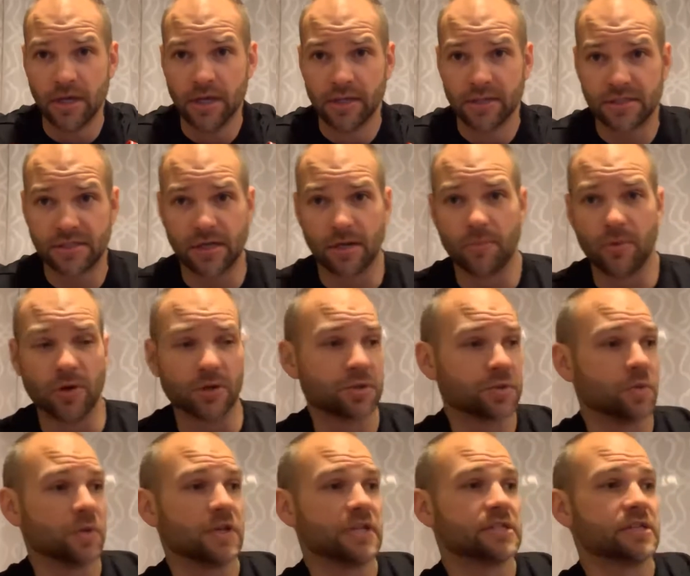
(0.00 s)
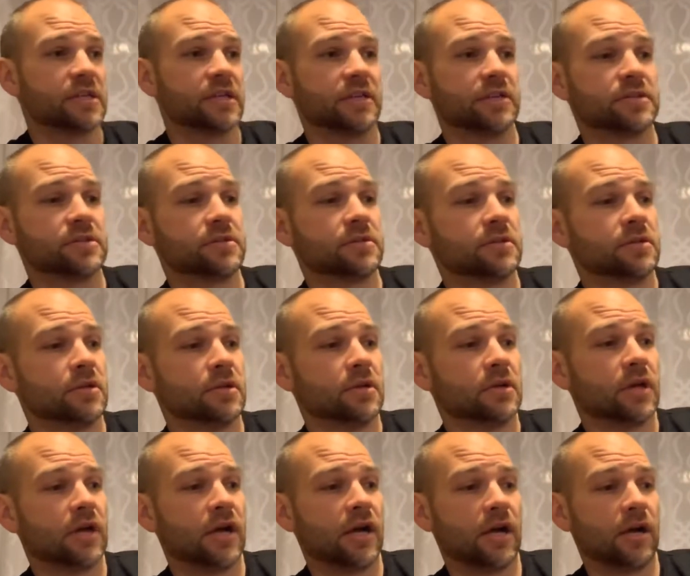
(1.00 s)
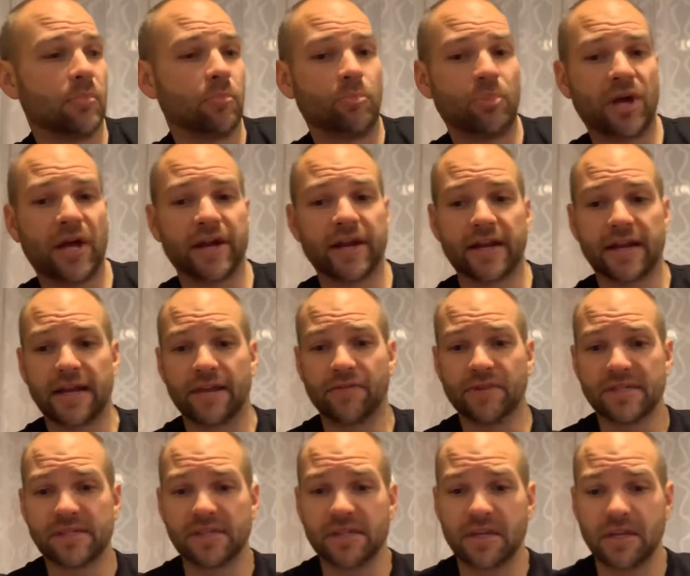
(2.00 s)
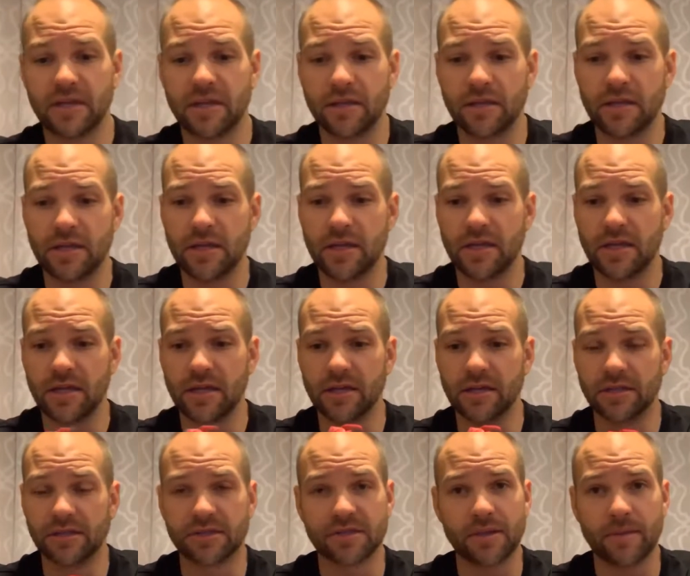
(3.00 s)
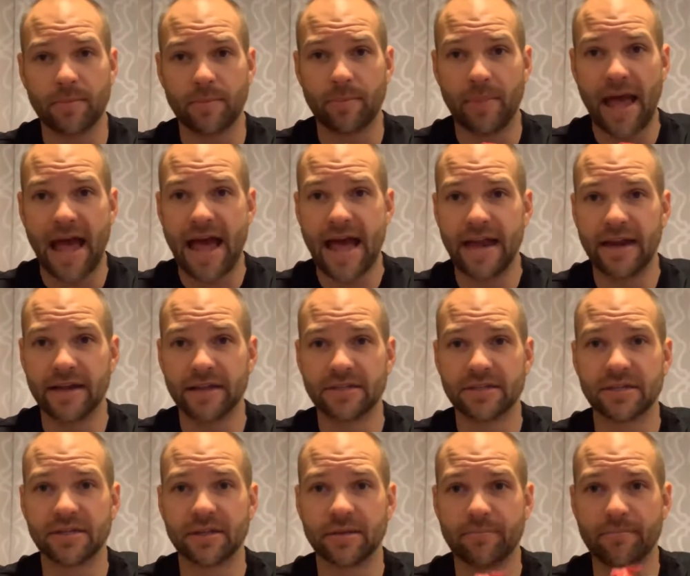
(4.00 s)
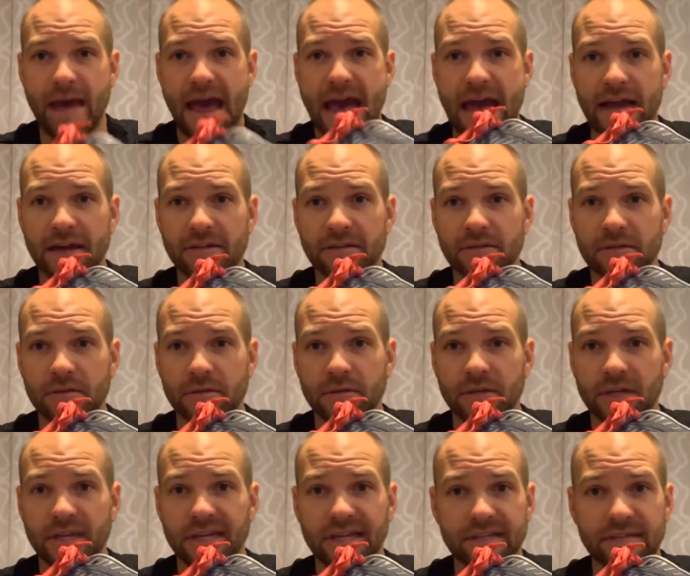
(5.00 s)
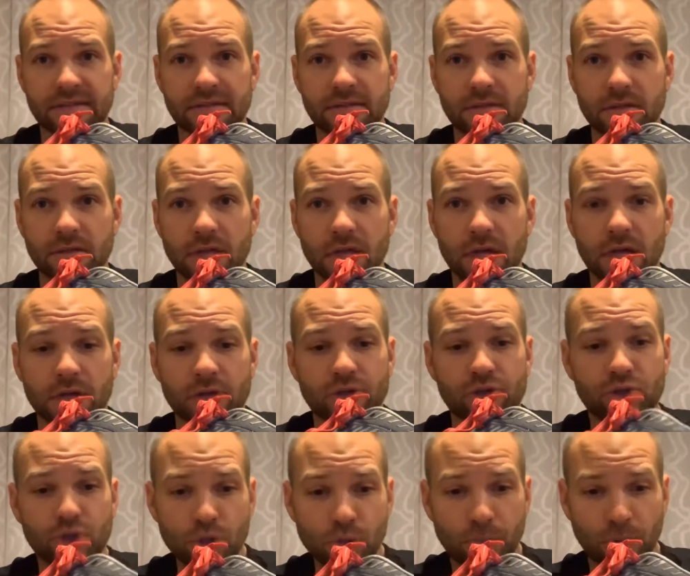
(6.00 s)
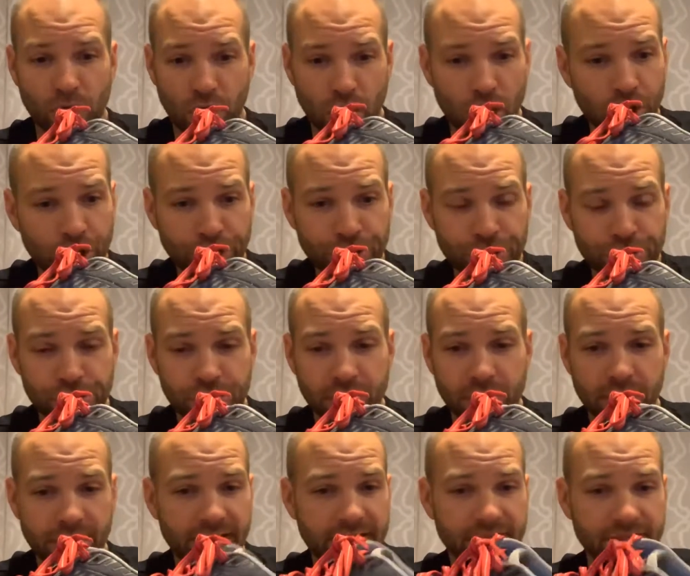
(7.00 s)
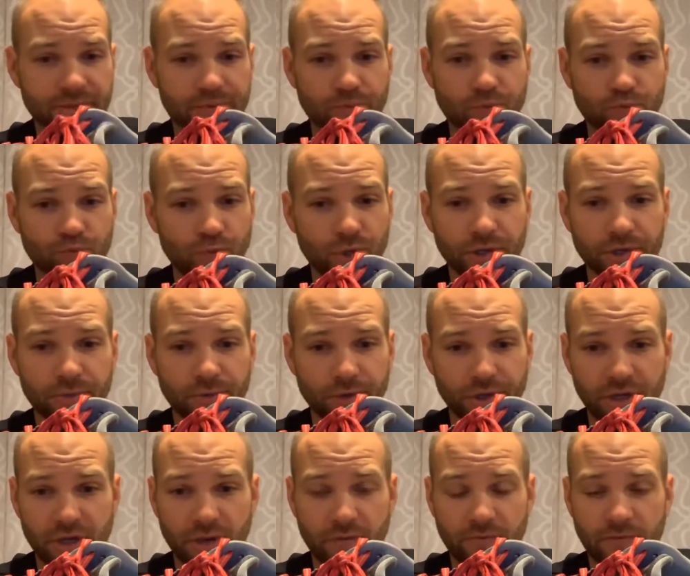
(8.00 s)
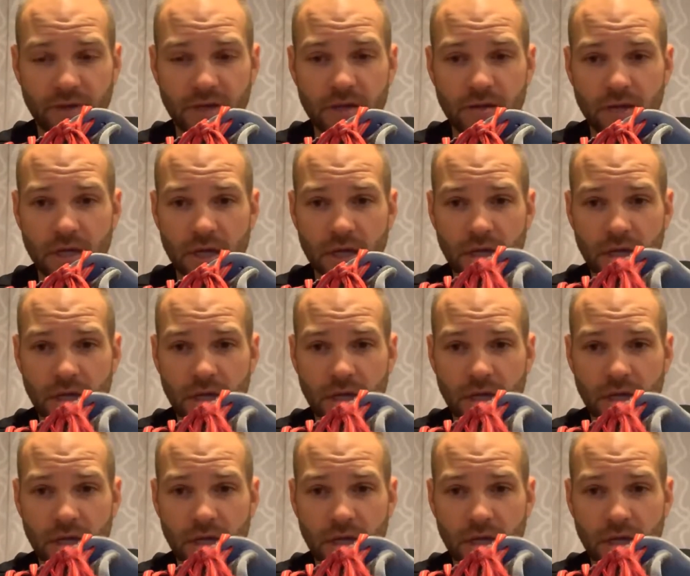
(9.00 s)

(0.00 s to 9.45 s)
It's their most recent Bondi, and this thing is padded to the max. It's super cush. It's really, really comfy.